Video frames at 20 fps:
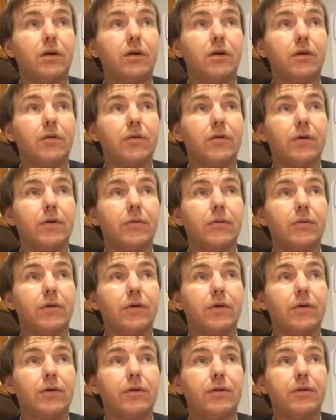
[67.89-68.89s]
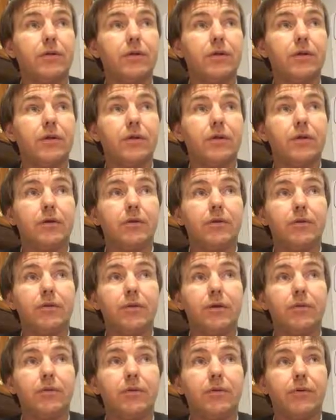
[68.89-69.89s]
I recommend
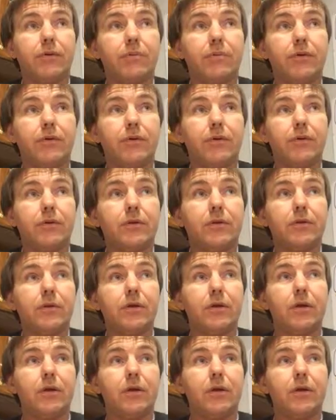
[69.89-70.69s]
Green Pumpkin,